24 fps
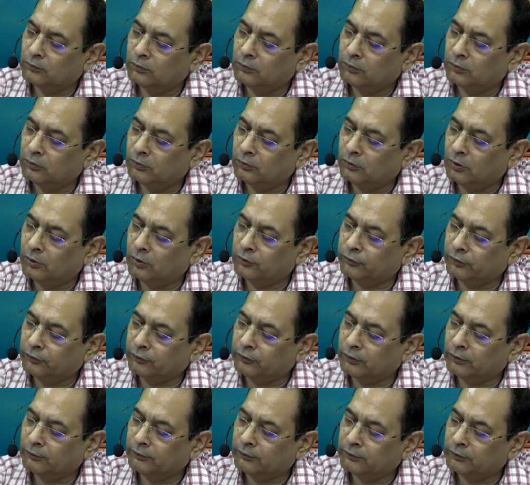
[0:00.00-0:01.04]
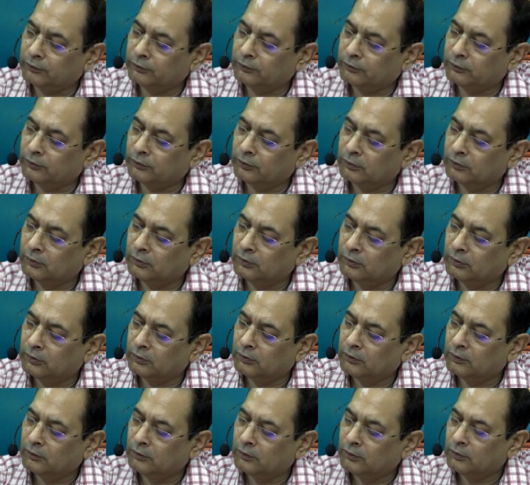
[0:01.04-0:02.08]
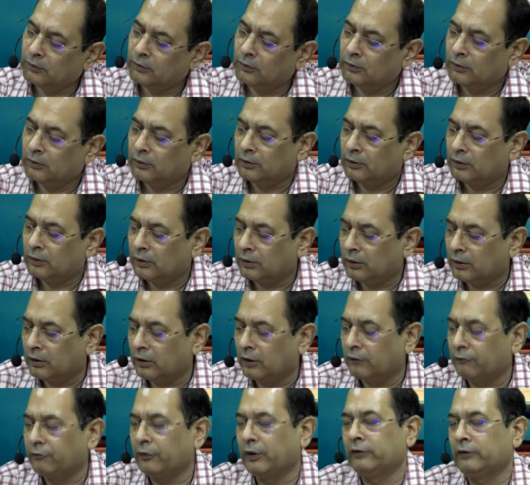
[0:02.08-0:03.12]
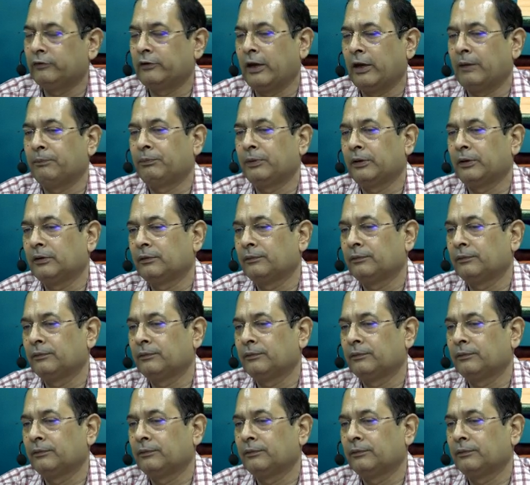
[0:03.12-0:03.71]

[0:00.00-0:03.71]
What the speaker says: Or say services. Now for example,